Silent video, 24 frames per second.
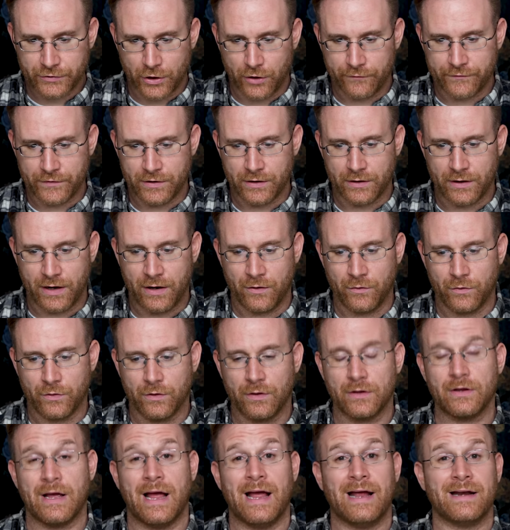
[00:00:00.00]
So if
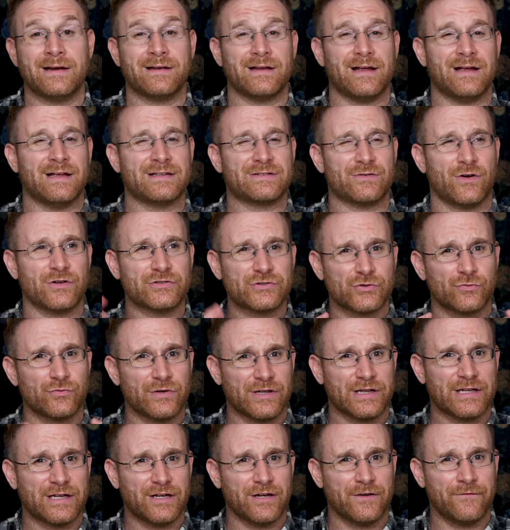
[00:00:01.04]
you're, and it's also
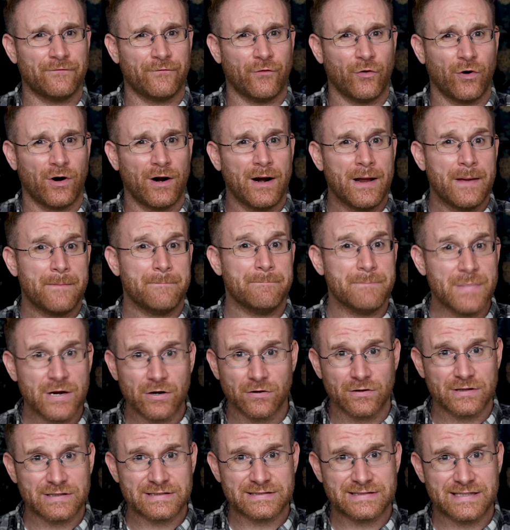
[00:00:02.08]
really good for
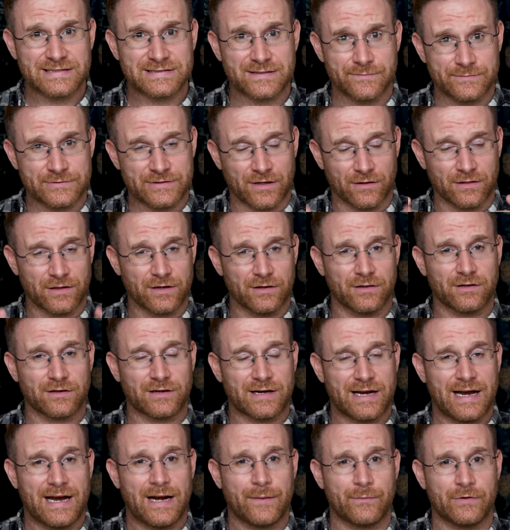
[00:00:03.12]
mirrorless systems, the littler
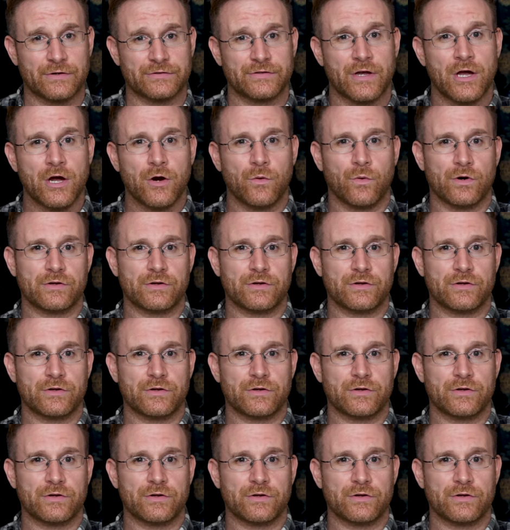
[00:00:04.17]
cameras.